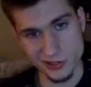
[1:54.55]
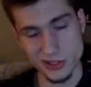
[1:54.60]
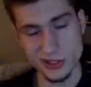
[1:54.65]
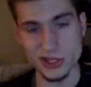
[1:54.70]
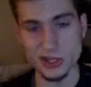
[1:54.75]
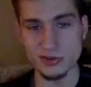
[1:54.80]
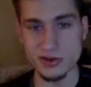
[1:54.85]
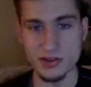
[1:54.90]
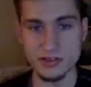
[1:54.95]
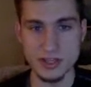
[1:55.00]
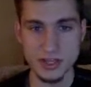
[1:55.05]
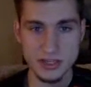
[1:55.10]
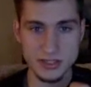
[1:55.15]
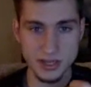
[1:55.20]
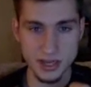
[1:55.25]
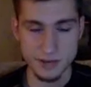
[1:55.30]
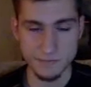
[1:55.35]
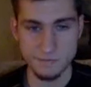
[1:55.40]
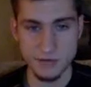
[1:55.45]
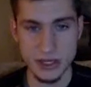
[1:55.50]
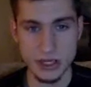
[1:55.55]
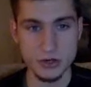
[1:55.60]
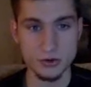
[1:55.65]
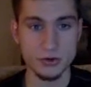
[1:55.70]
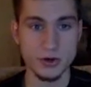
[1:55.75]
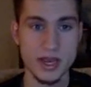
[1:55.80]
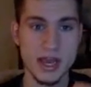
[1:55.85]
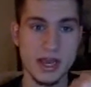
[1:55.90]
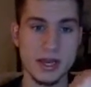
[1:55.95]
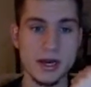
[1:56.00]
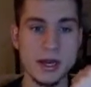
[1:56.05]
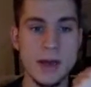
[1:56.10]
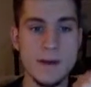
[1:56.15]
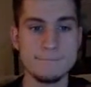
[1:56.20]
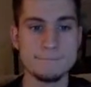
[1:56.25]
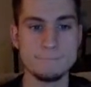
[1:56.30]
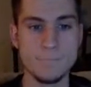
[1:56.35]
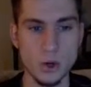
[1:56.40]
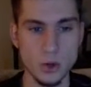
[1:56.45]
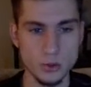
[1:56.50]
So you can run things like V-Create,
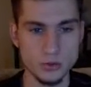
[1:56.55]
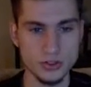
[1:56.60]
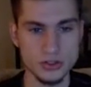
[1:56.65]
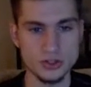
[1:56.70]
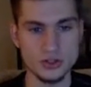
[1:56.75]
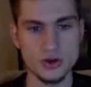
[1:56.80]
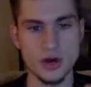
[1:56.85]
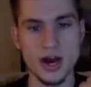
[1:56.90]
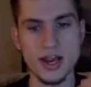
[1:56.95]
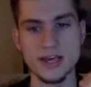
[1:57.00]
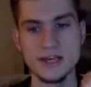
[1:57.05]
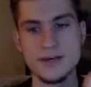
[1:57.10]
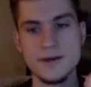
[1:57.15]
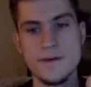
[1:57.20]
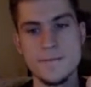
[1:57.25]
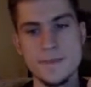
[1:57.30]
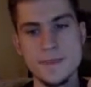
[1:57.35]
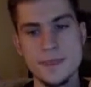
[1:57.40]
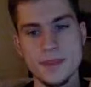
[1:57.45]
Bolt Strike.